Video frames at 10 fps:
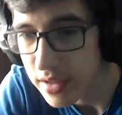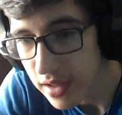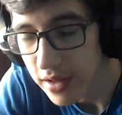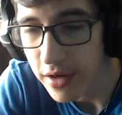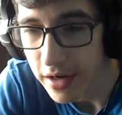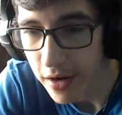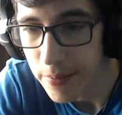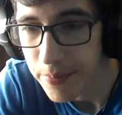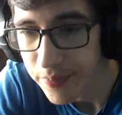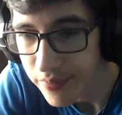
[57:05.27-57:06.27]
There you
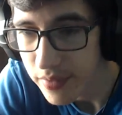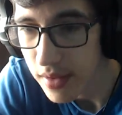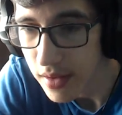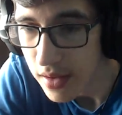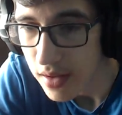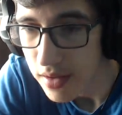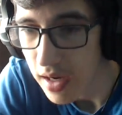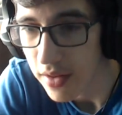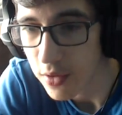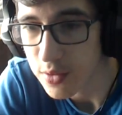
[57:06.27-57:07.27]
go.
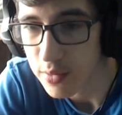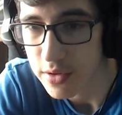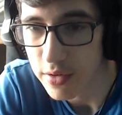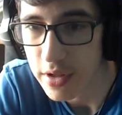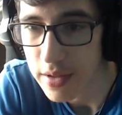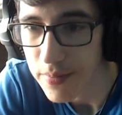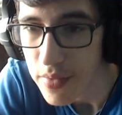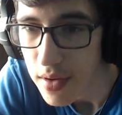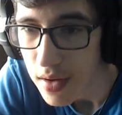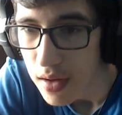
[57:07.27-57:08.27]
Yeah, those ones are good.
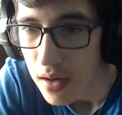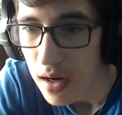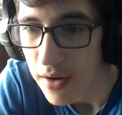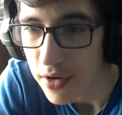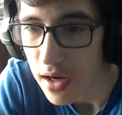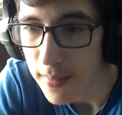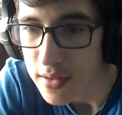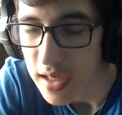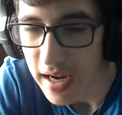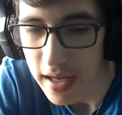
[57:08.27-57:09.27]
I forgot
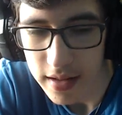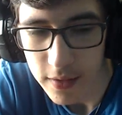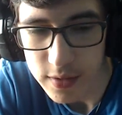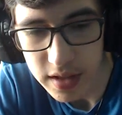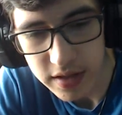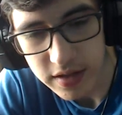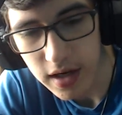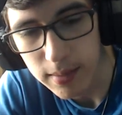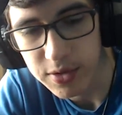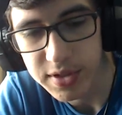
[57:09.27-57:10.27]
about Diana. That was the
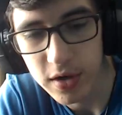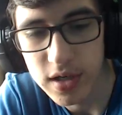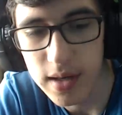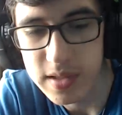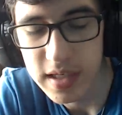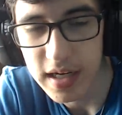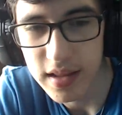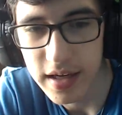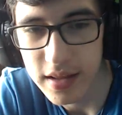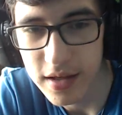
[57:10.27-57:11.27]
Diabloceratops that had
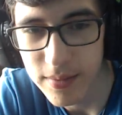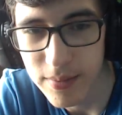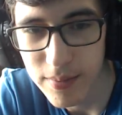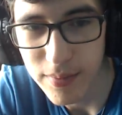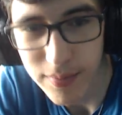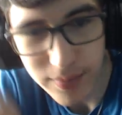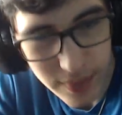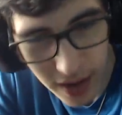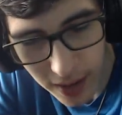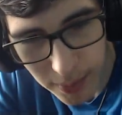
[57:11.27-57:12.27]
like the
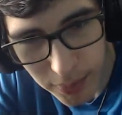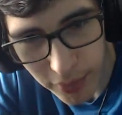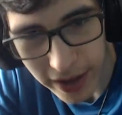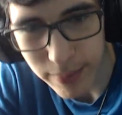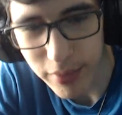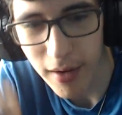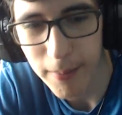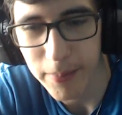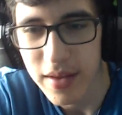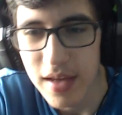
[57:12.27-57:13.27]
brain
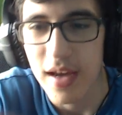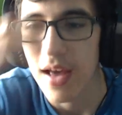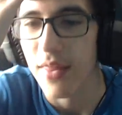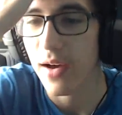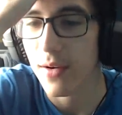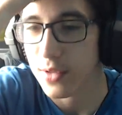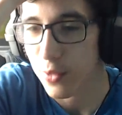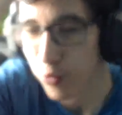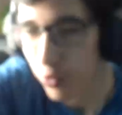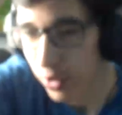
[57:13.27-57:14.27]
problem. That was a
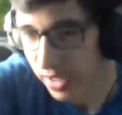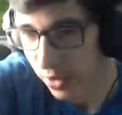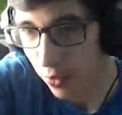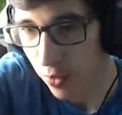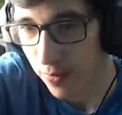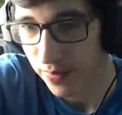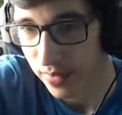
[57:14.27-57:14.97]
really cool